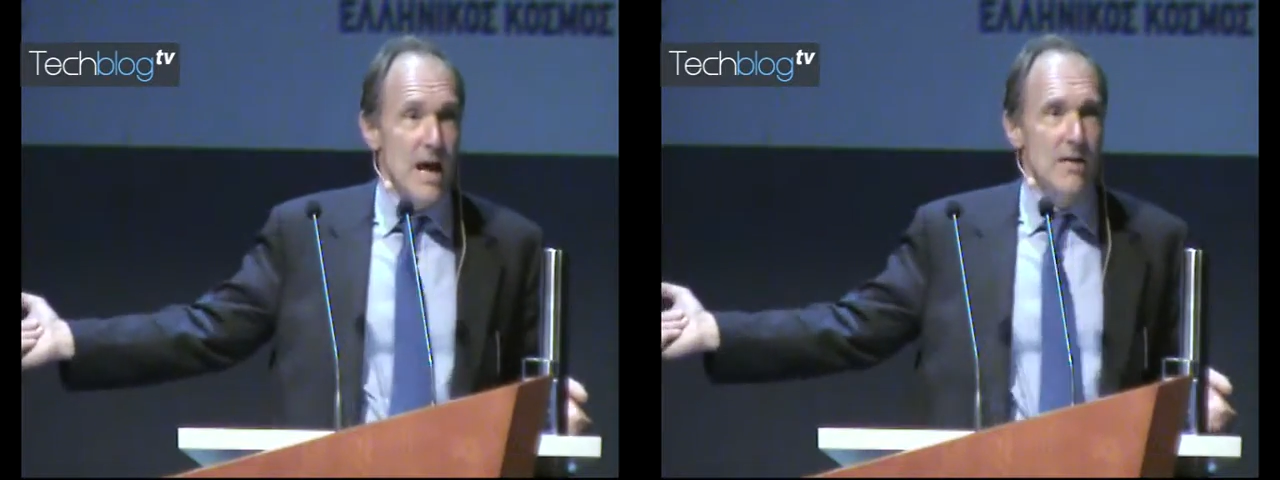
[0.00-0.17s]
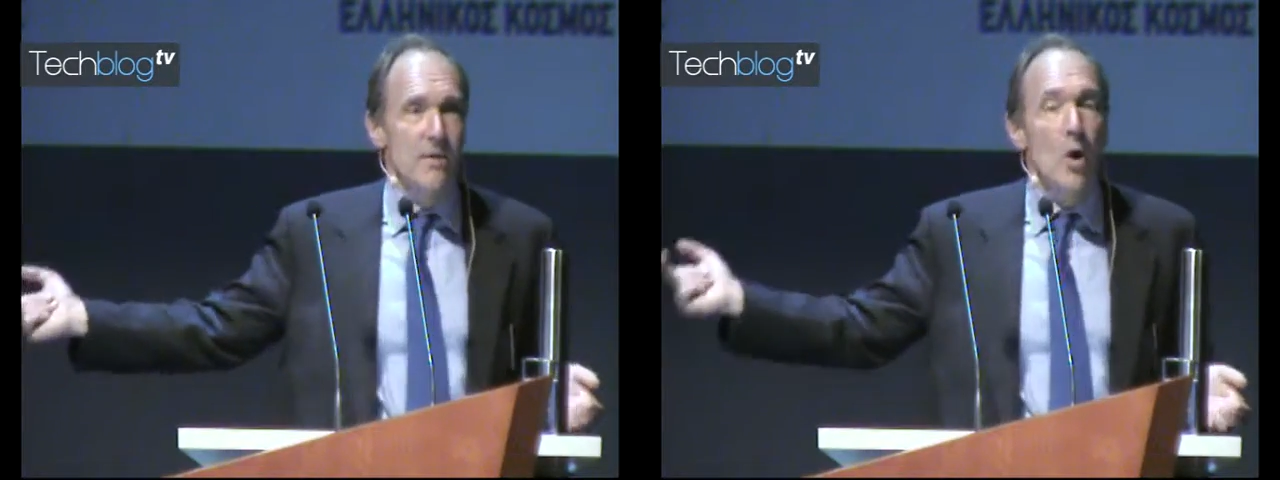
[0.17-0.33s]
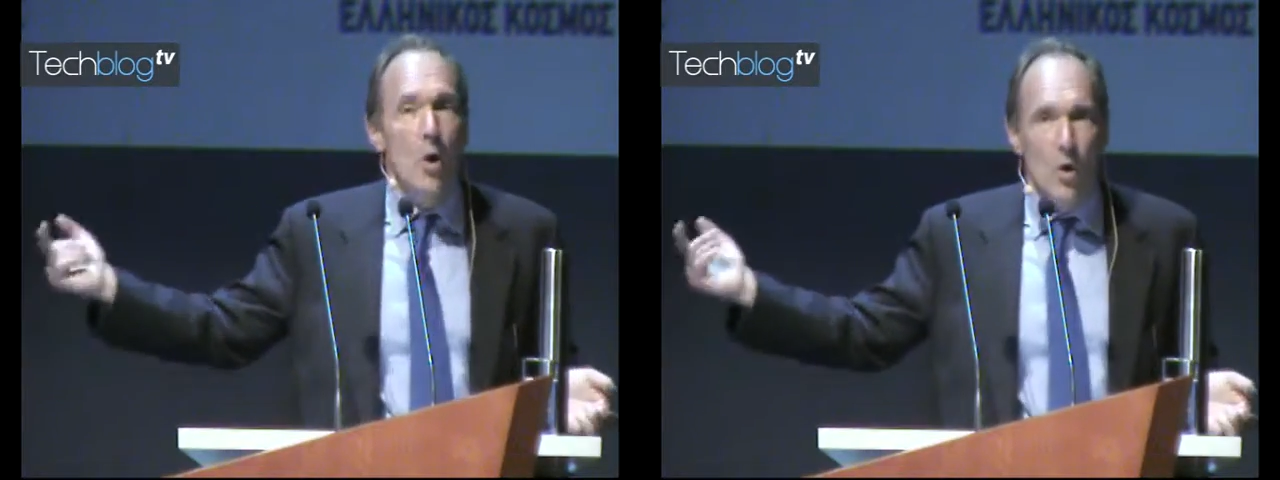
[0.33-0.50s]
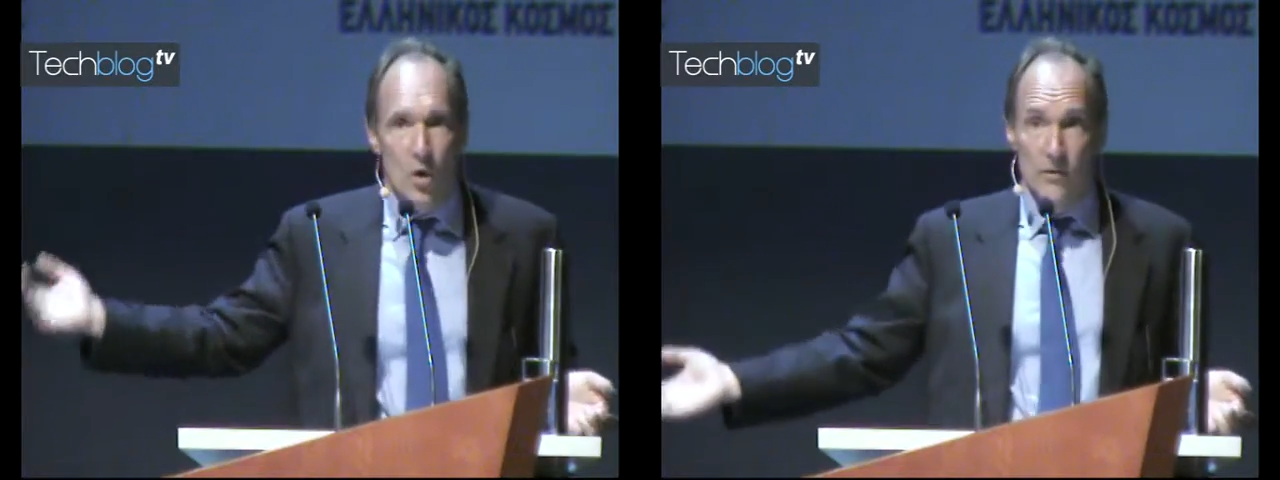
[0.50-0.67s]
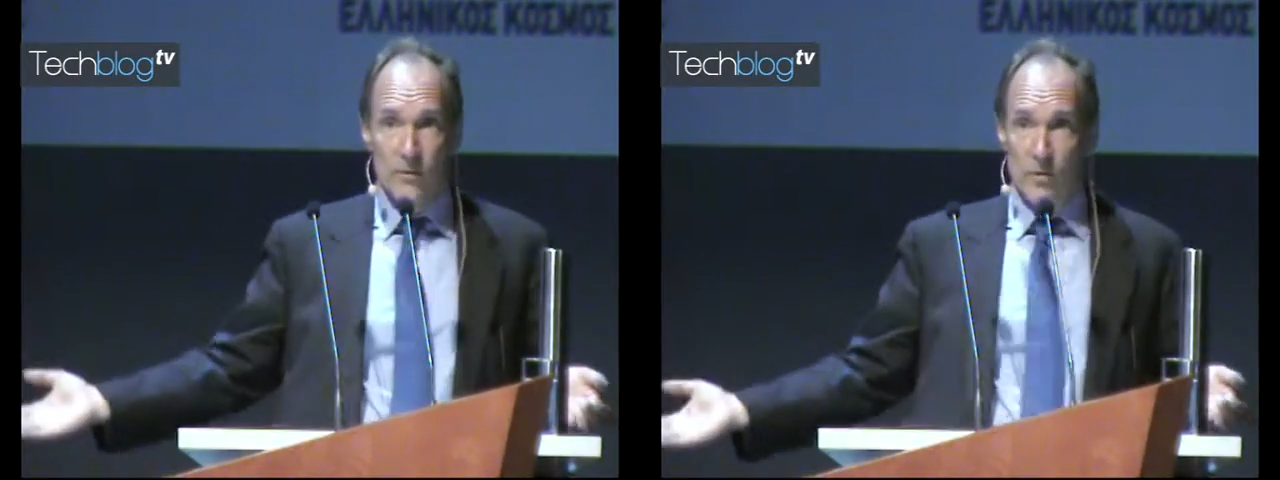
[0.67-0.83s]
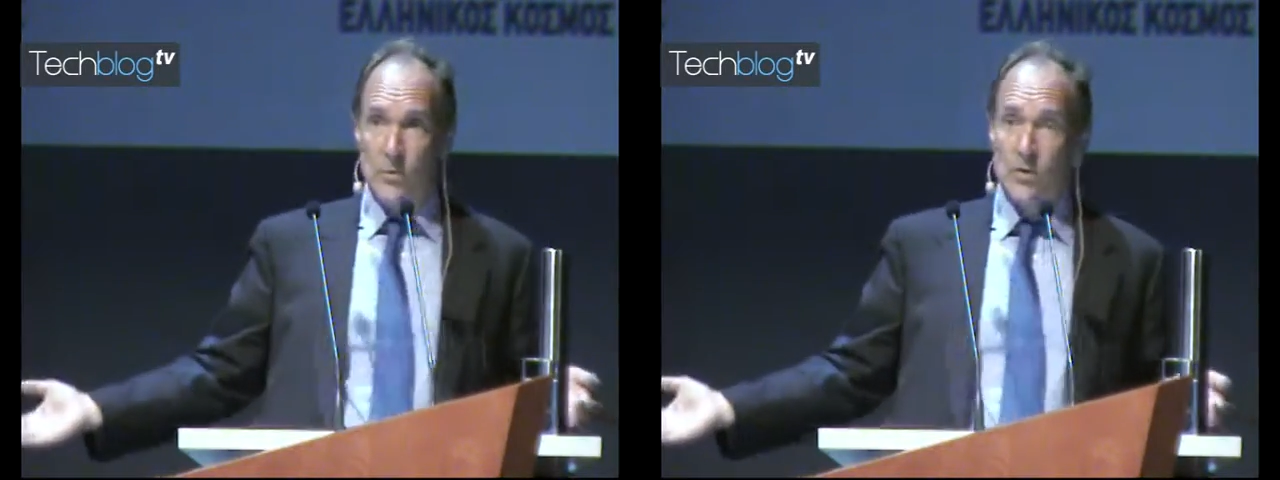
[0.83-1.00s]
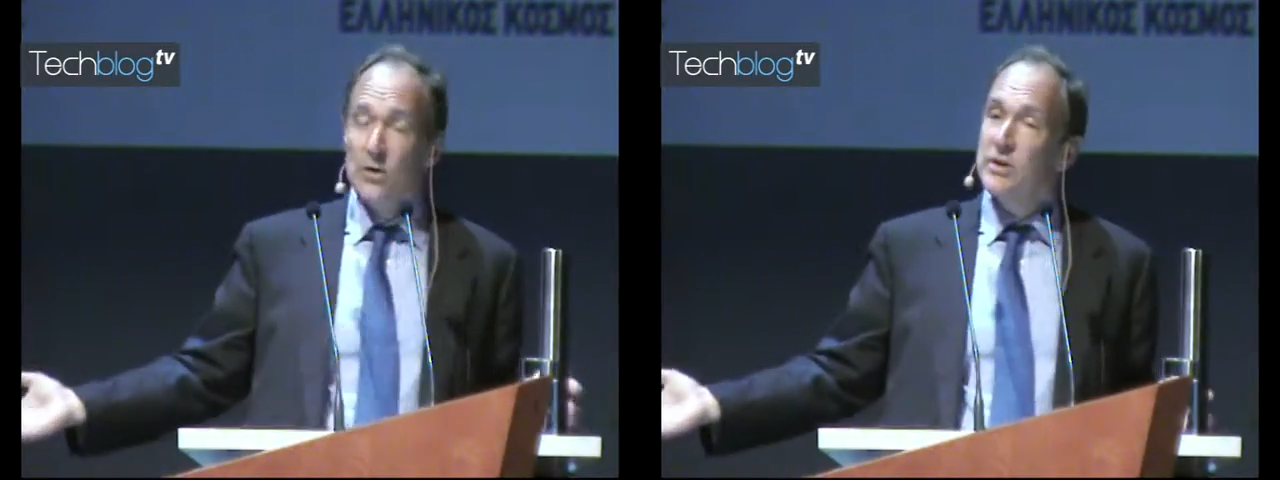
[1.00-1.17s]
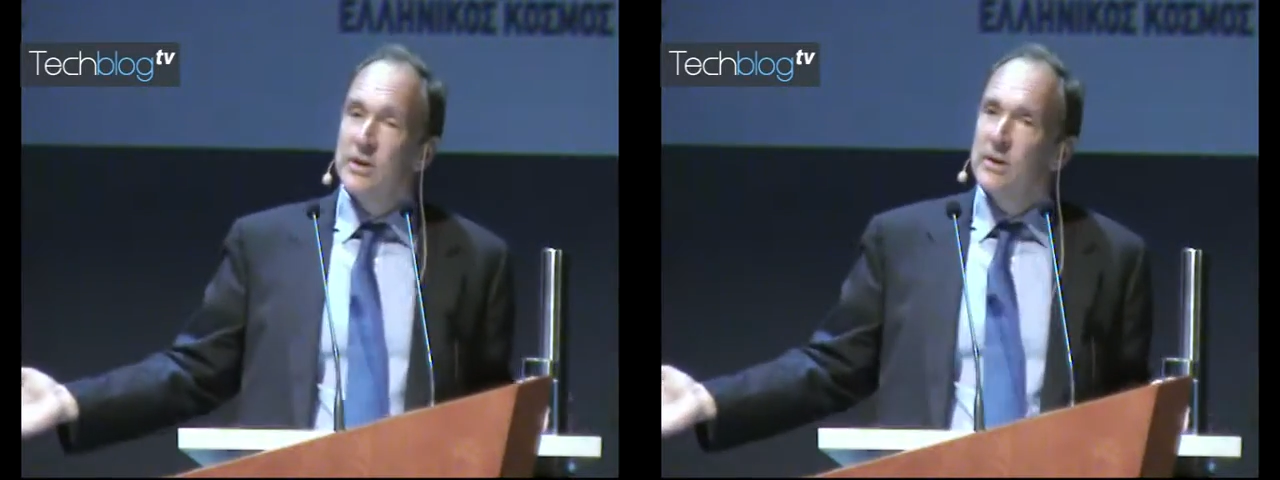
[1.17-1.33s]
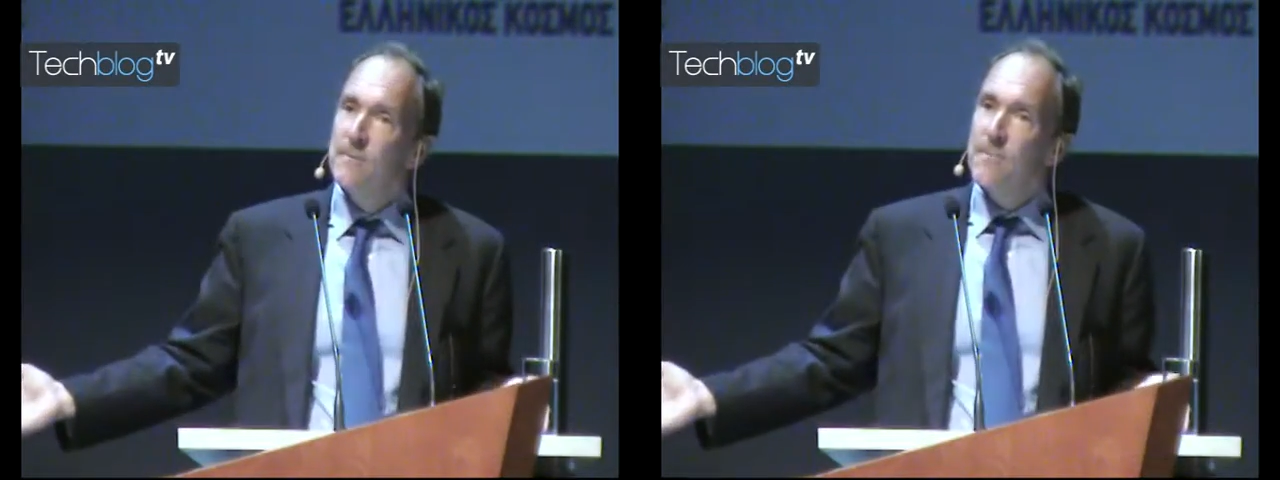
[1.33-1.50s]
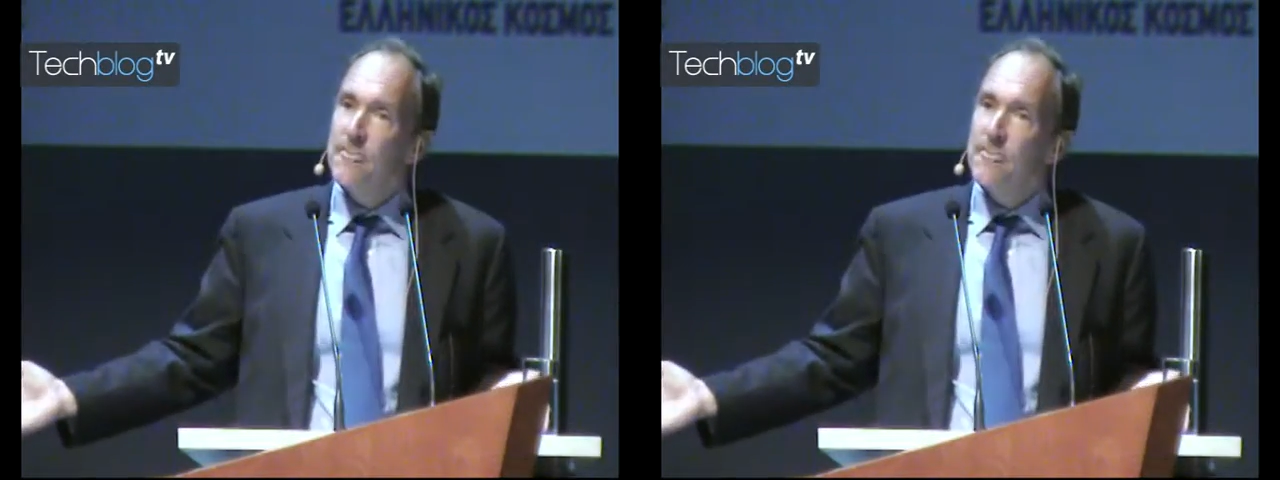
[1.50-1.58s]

have all over the world,